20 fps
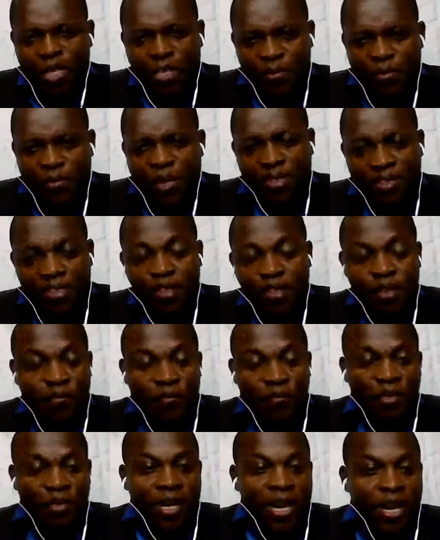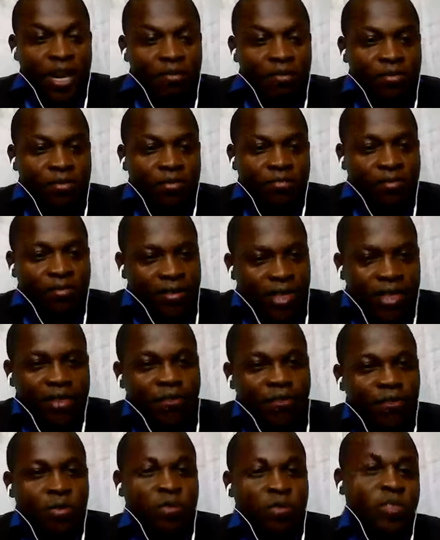So it makes sense to figure out
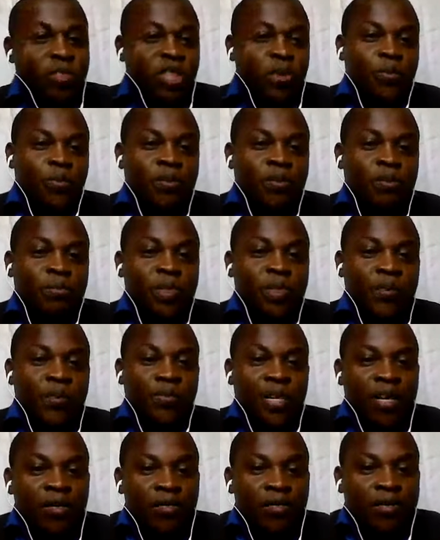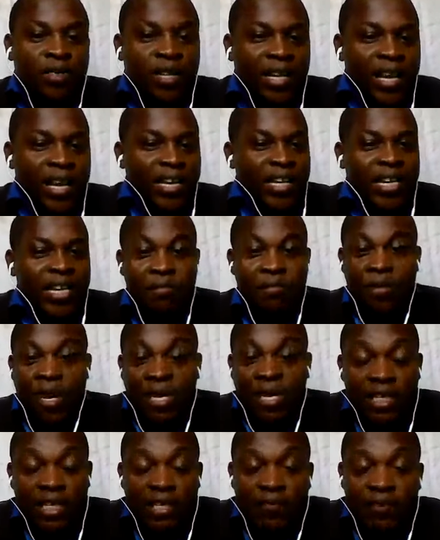just what responsible behavior looks like
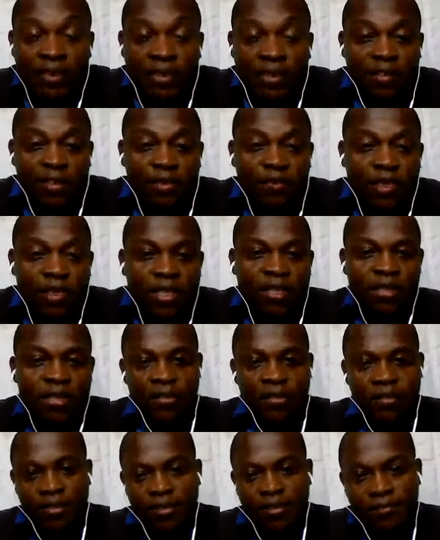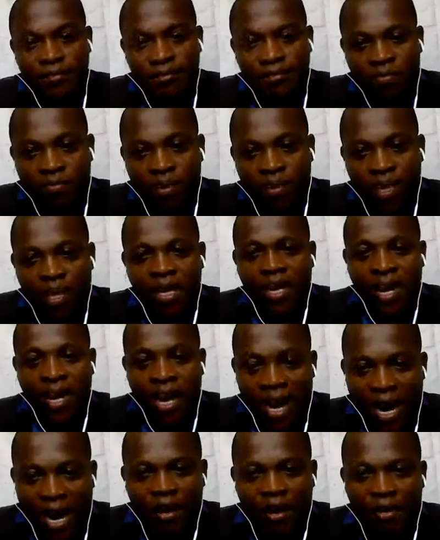in many different situations
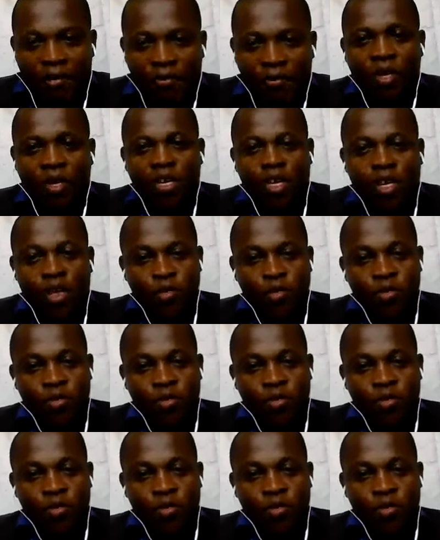and how